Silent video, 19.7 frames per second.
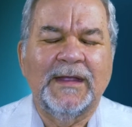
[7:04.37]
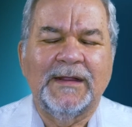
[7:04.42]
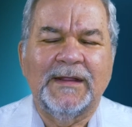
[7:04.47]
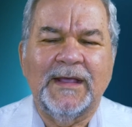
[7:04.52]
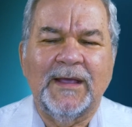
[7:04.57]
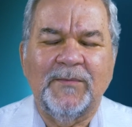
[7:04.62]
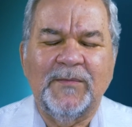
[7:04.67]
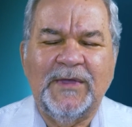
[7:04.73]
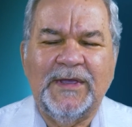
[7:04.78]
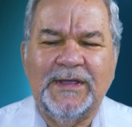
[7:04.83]

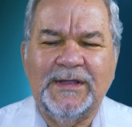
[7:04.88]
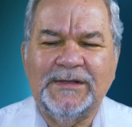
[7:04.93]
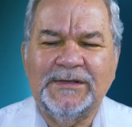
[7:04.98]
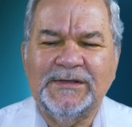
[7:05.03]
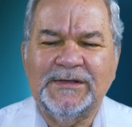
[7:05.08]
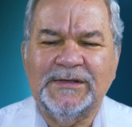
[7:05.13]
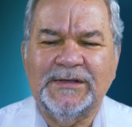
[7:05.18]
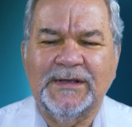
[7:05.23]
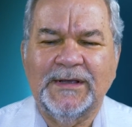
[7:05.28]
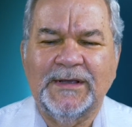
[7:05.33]
That
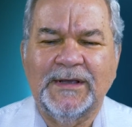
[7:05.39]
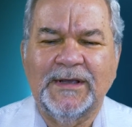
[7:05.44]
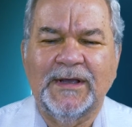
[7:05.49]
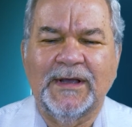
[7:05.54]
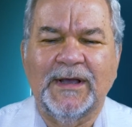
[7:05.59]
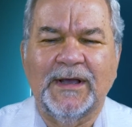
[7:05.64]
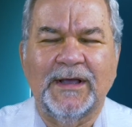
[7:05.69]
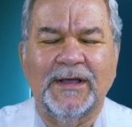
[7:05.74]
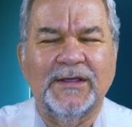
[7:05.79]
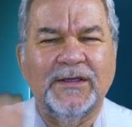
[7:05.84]
means
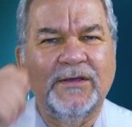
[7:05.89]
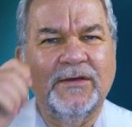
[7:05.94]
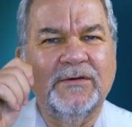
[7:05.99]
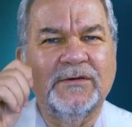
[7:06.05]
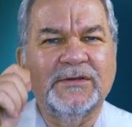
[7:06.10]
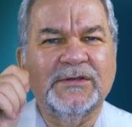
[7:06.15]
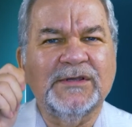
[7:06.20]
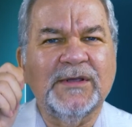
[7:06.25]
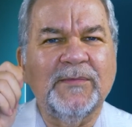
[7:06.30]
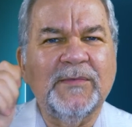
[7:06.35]
you
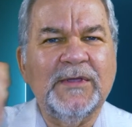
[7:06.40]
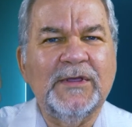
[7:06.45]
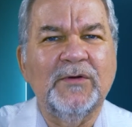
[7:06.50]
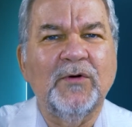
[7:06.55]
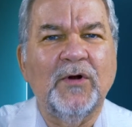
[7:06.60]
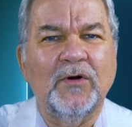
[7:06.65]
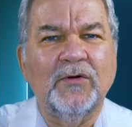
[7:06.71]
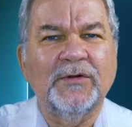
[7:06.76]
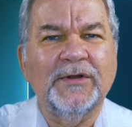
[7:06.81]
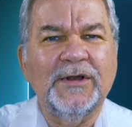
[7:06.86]
use something you
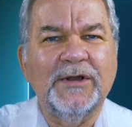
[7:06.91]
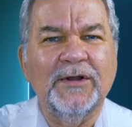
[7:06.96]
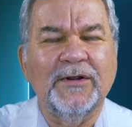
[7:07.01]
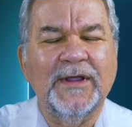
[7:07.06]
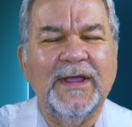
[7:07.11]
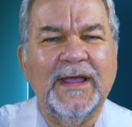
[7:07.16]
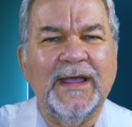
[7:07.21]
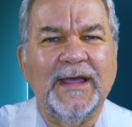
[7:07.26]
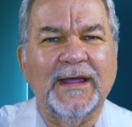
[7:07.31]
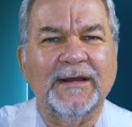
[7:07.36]
hold in your
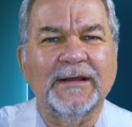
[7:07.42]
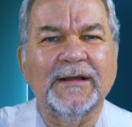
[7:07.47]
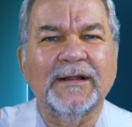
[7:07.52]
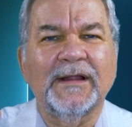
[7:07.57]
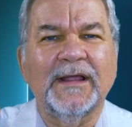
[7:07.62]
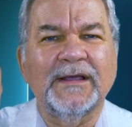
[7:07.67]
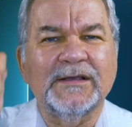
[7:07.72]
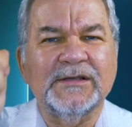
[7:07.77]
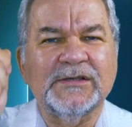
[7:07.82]
hand, like a